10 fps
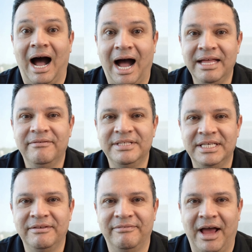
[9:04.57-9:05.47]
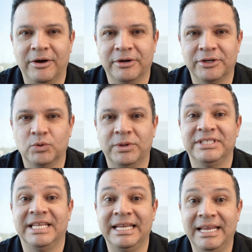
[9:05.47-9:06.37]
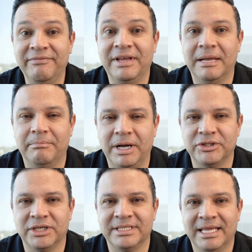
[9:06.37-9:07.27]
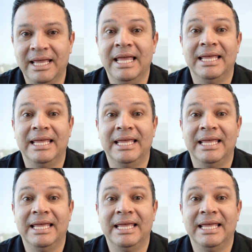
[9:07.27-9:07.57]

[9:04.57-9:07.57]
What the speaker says: I have seen founders with significant budgets